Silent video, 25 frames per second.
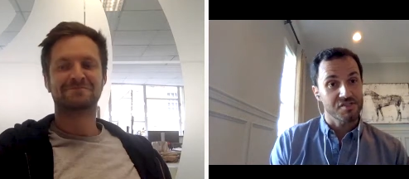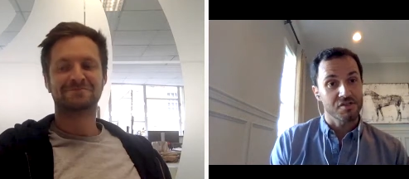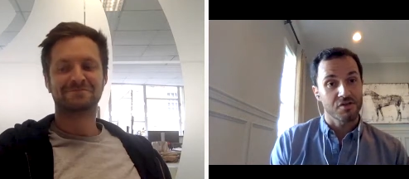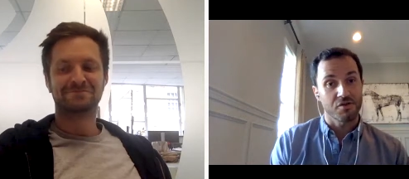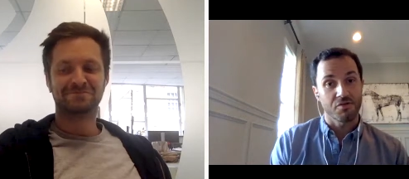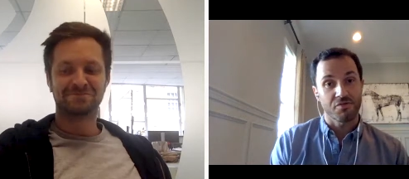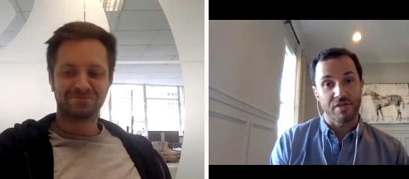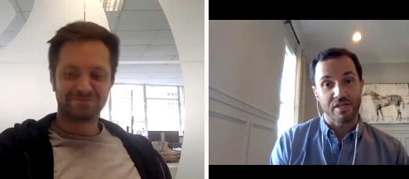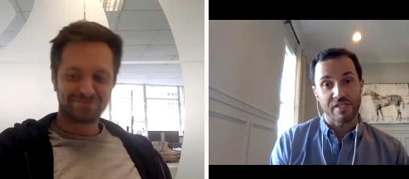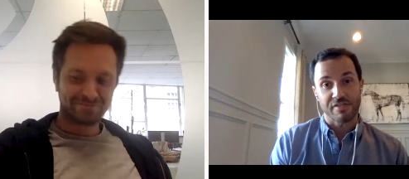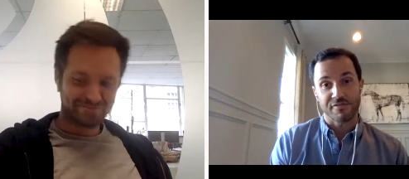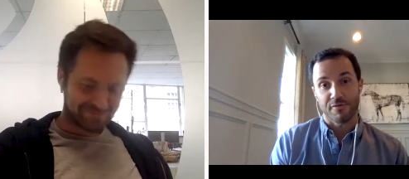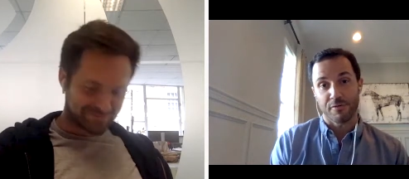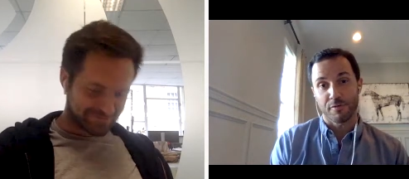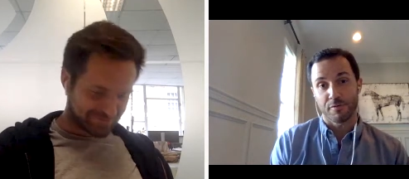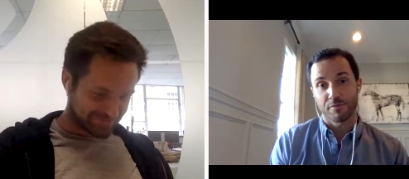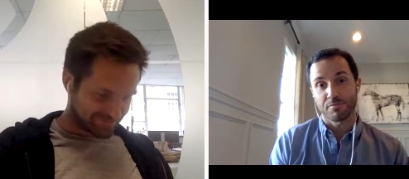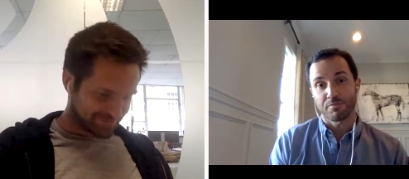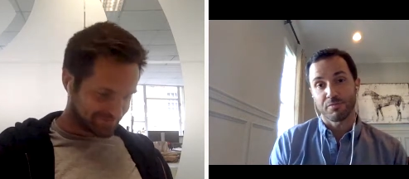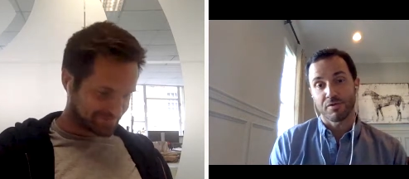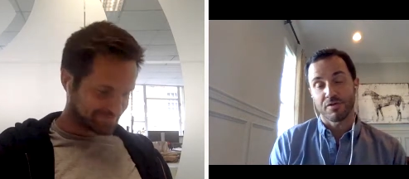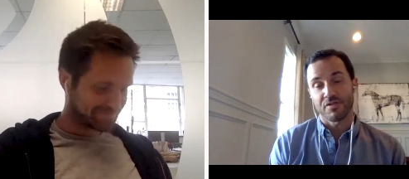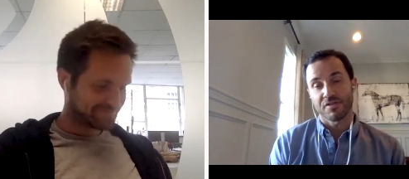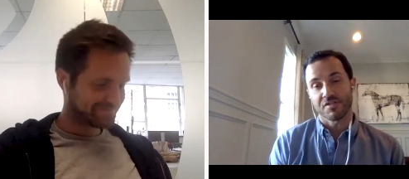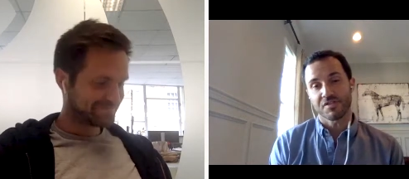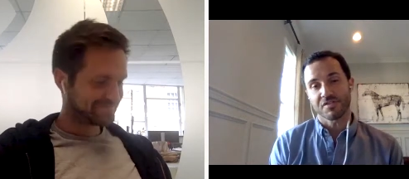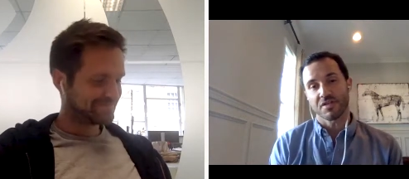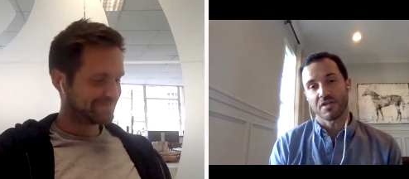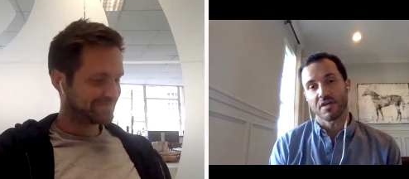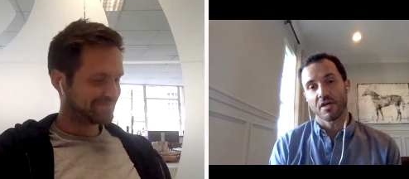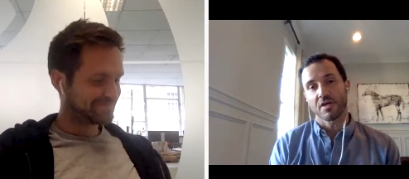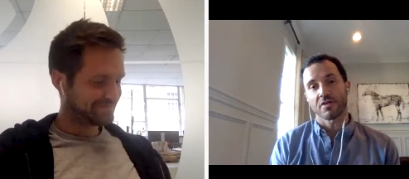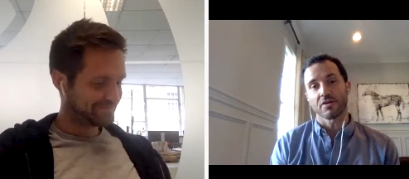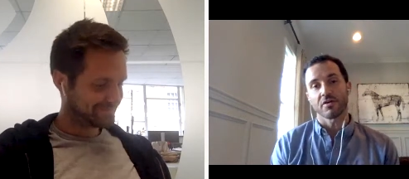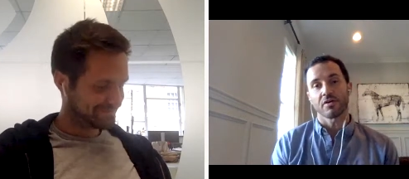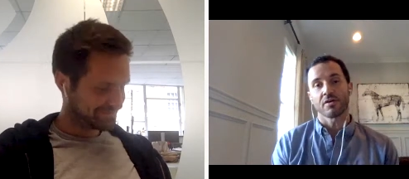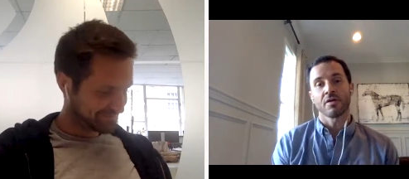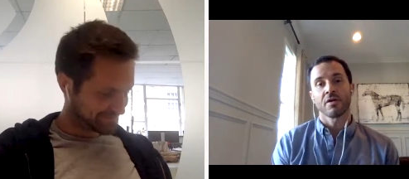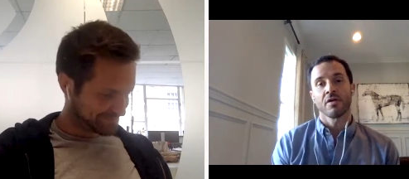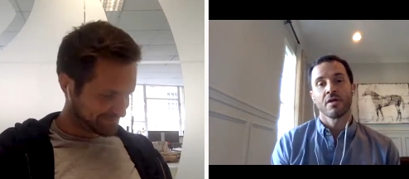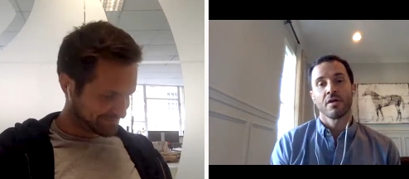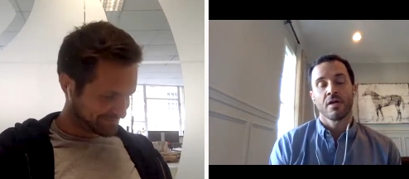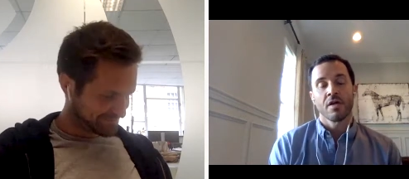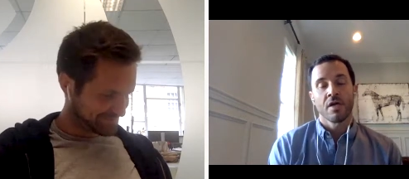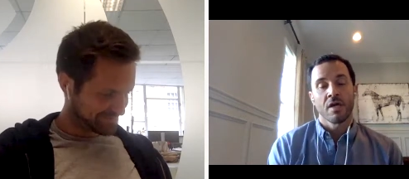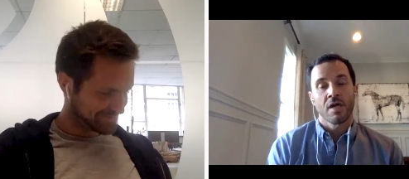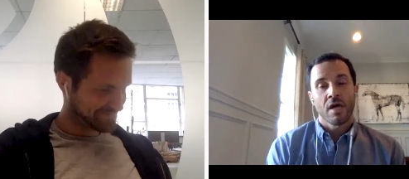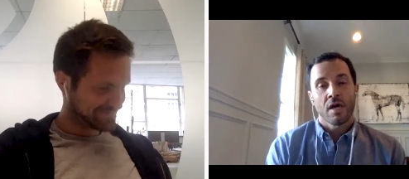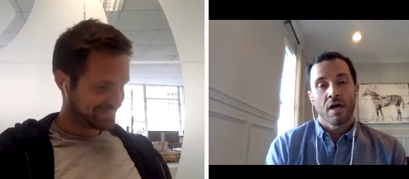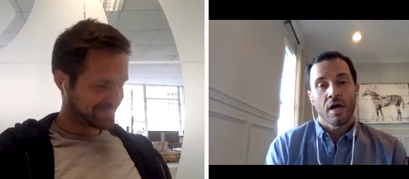Speaker 1: So thanks for putting this together.
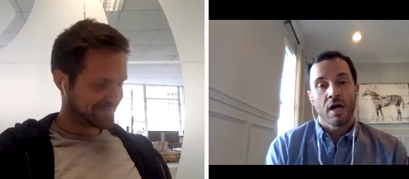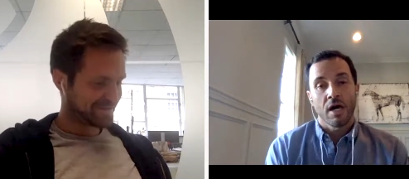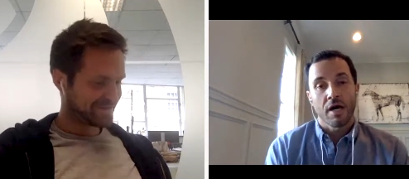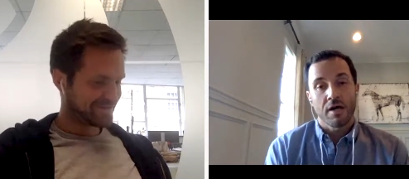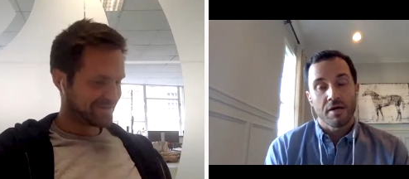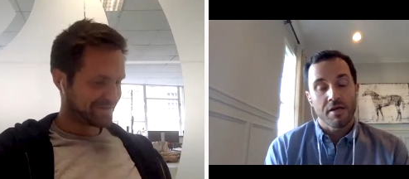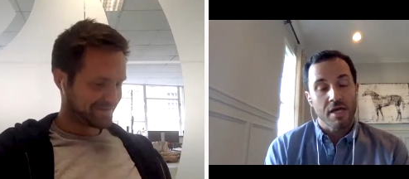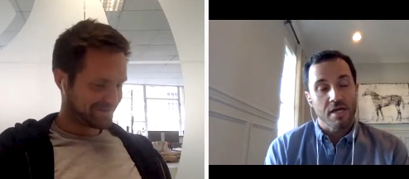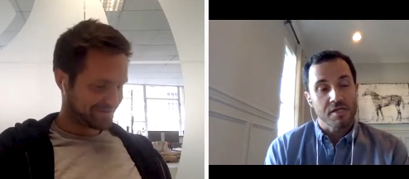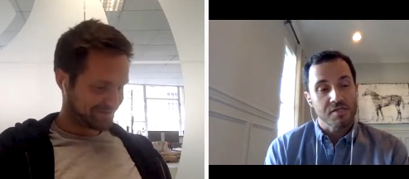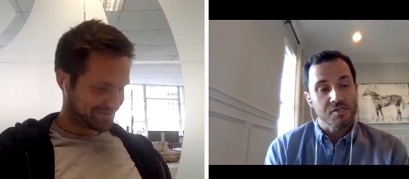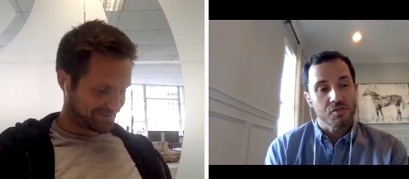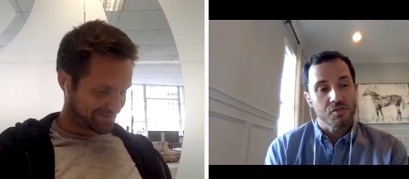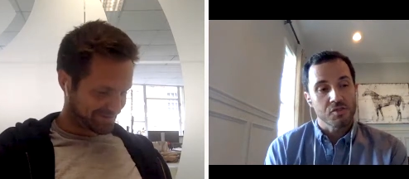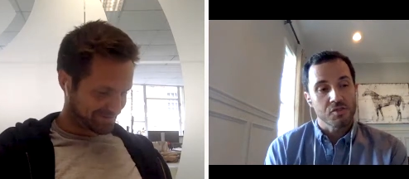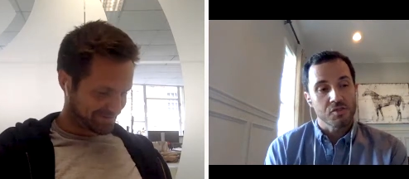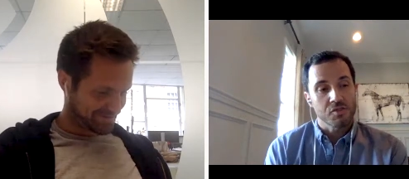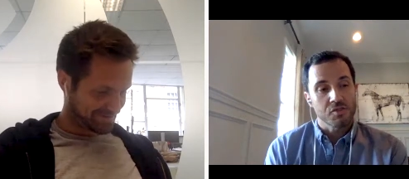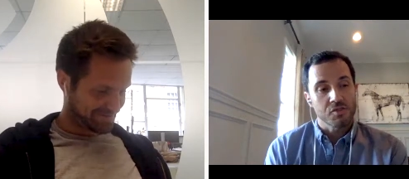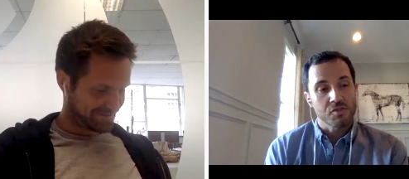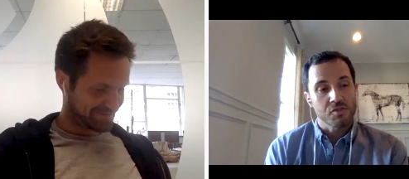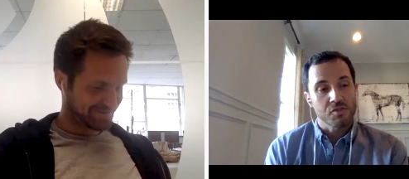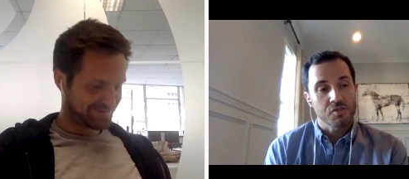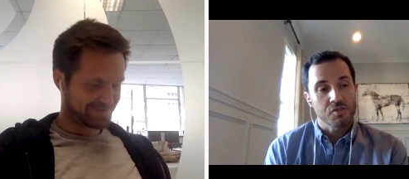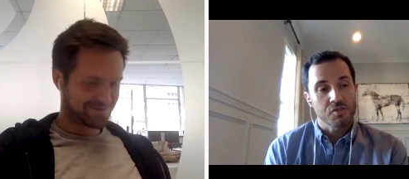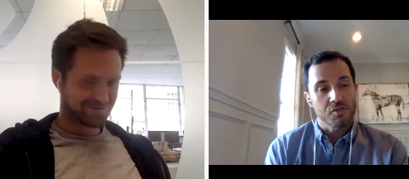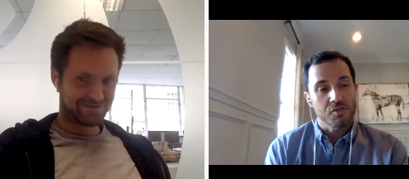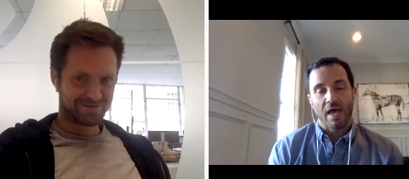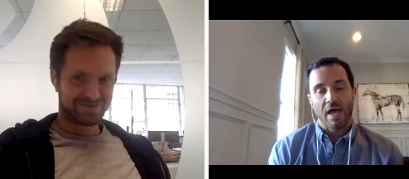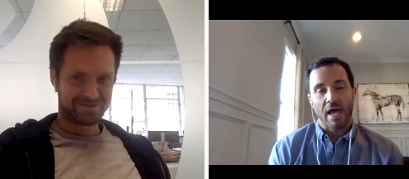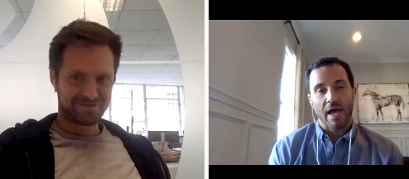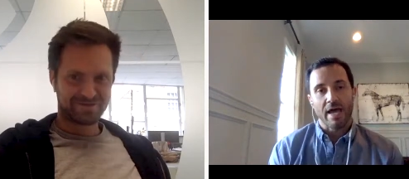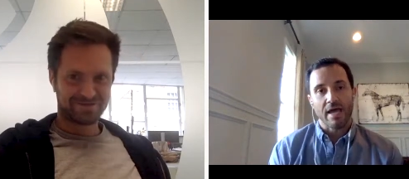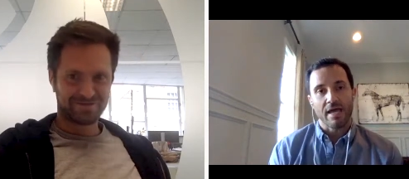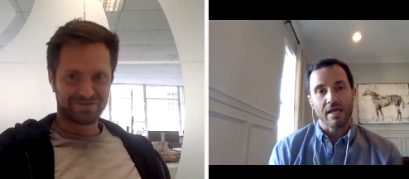Uh, yeah, so um,